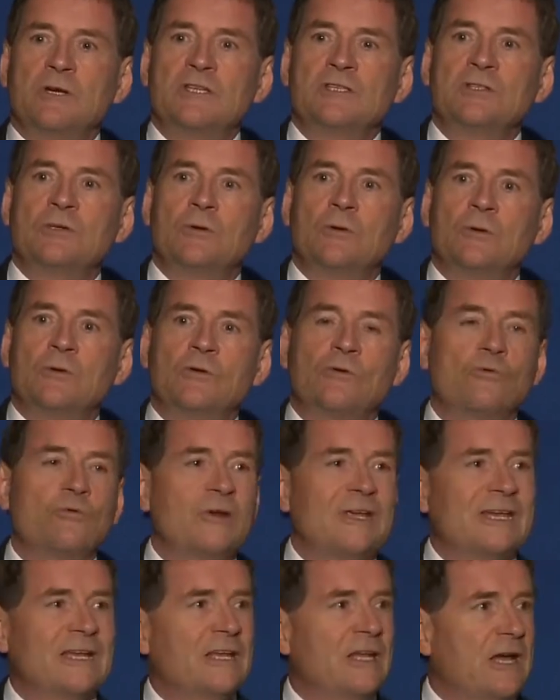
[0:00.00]
is called
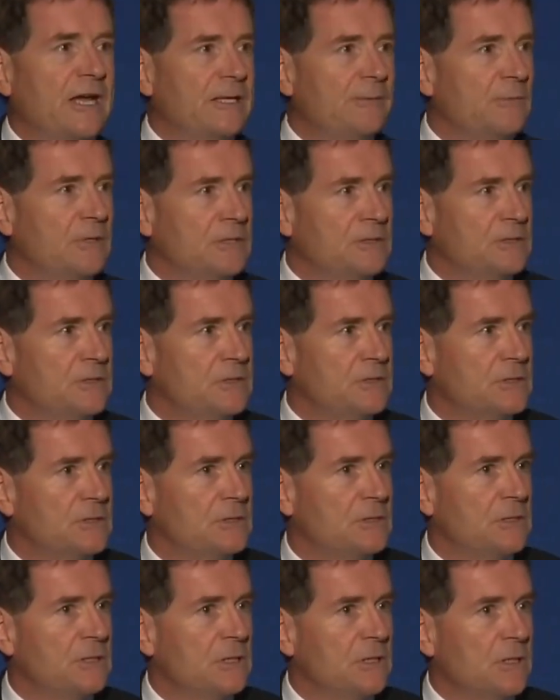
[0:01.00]
realignment,
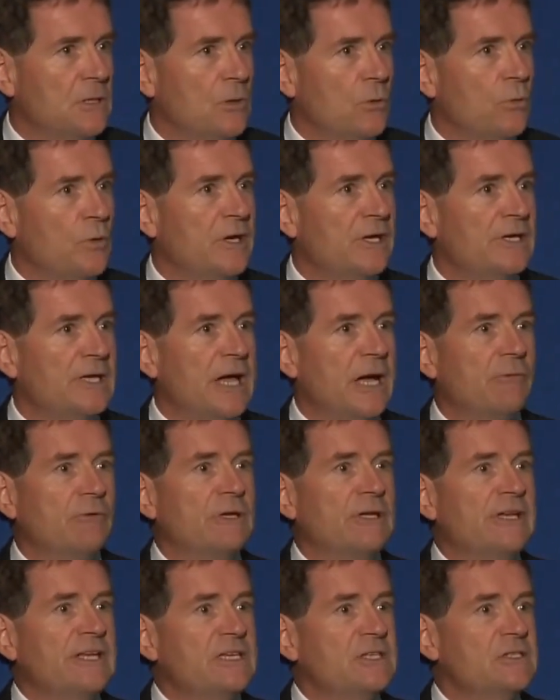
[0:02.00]
we are now
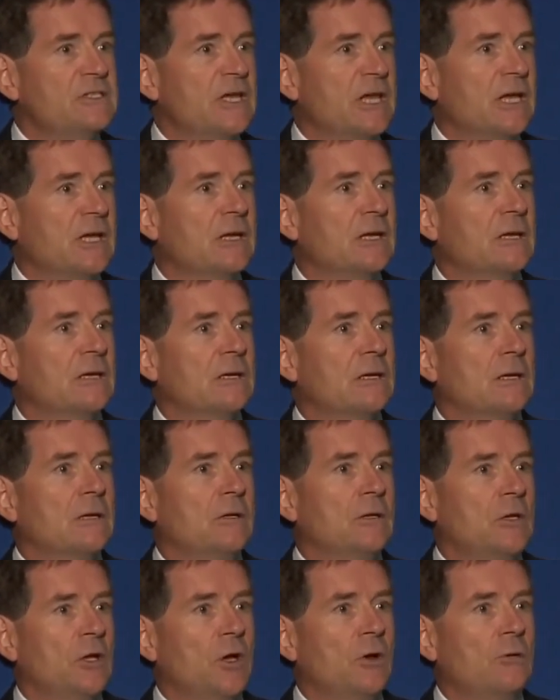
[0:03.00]
releasing
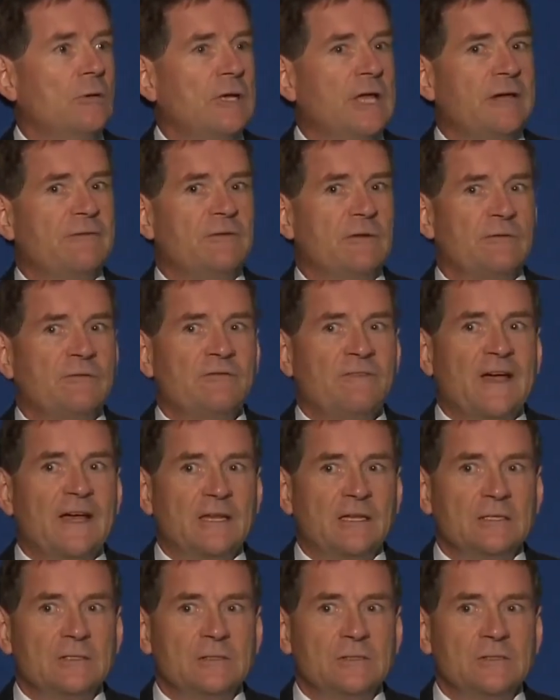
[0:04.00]
low-level
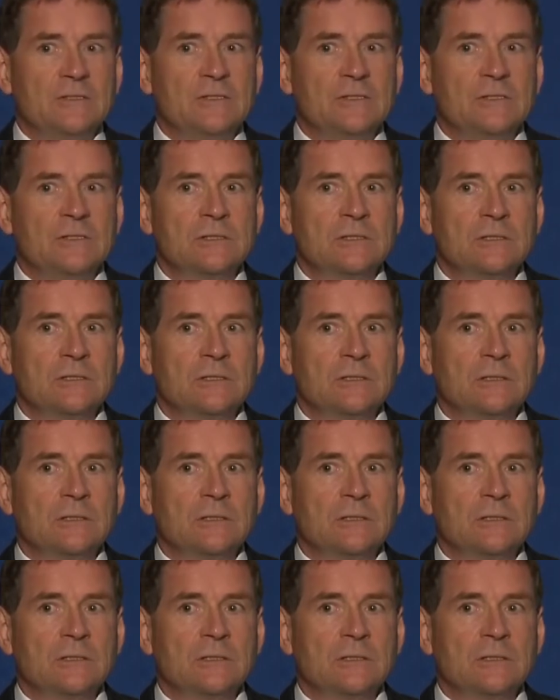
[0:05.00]
felons